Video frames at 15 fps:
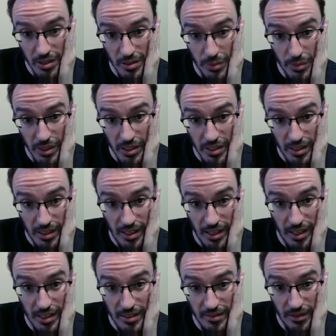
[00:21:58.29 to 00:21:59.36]
but
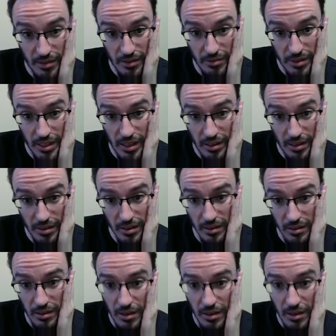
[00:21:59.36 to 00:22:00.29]
it's very delicate.